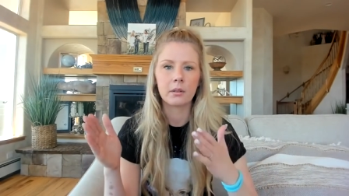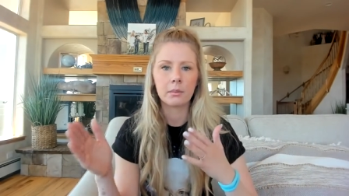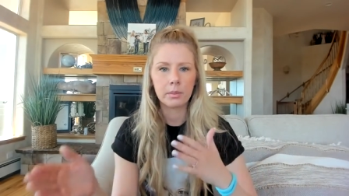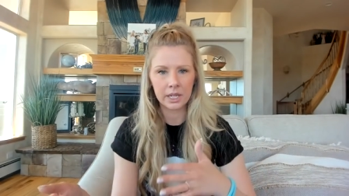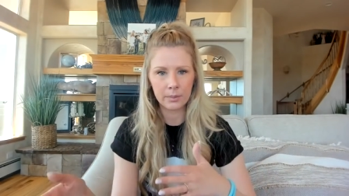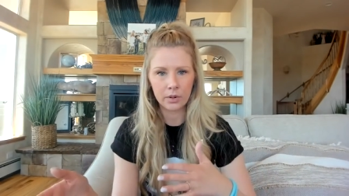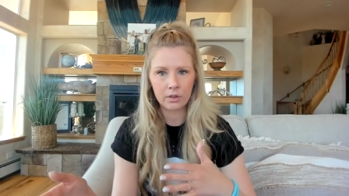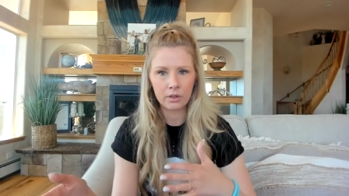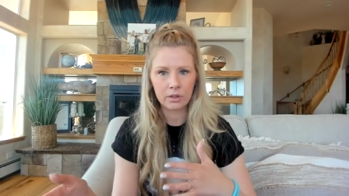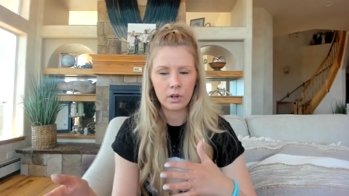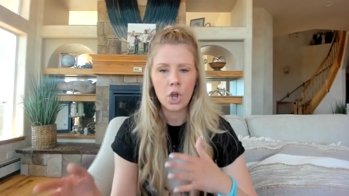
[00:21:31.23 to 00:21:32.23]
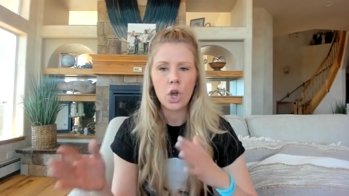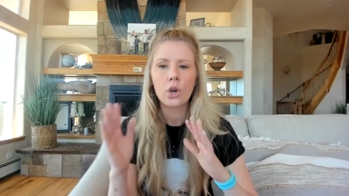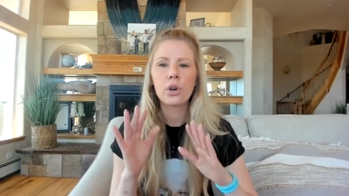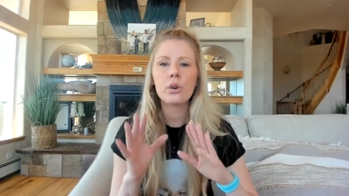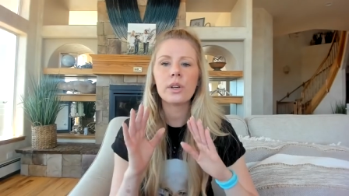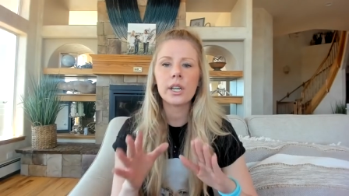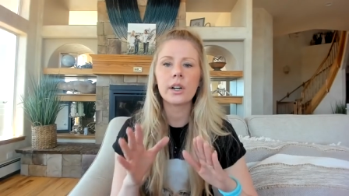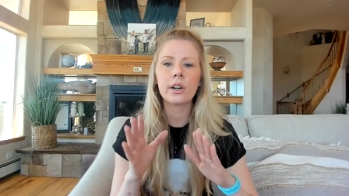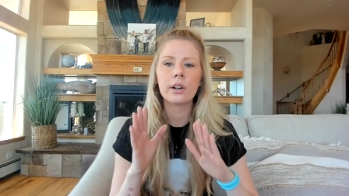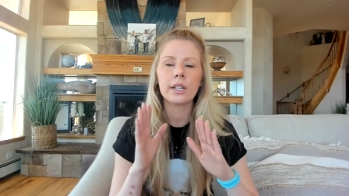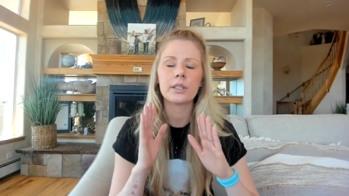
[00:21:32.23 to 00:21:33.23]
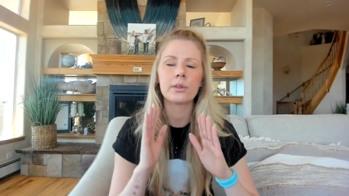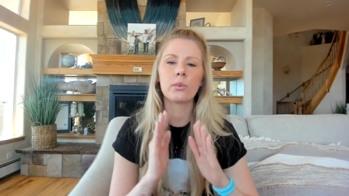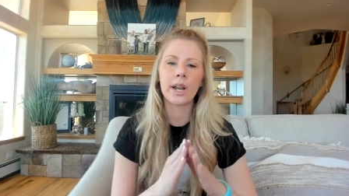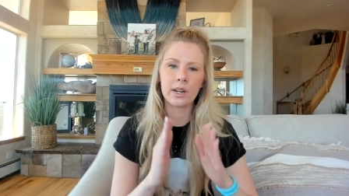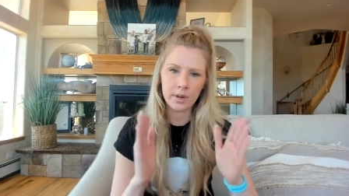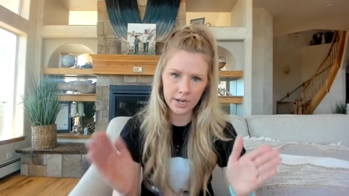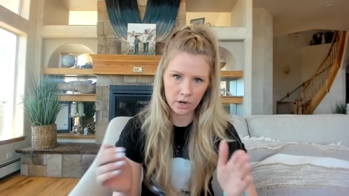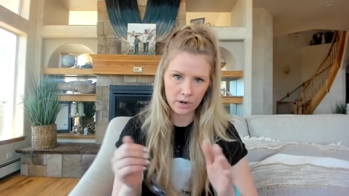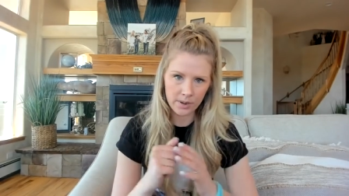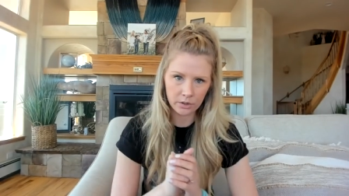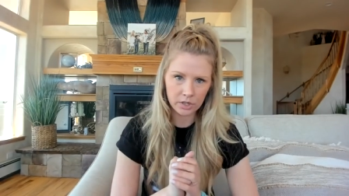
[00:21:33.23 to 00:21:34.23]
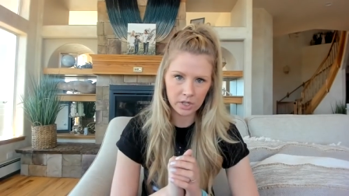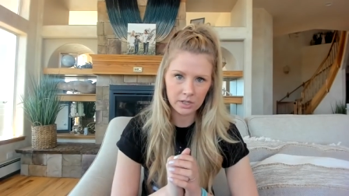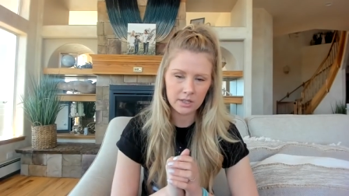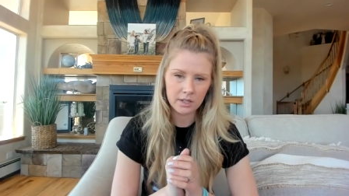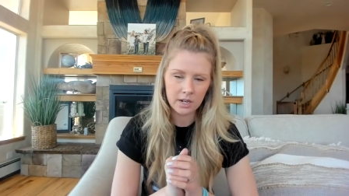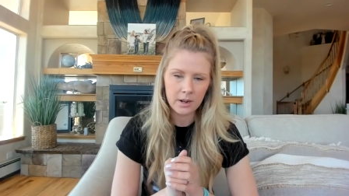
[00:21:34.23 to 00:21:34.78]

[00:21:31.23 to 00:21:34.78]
people. Who here gets ran by your emotions?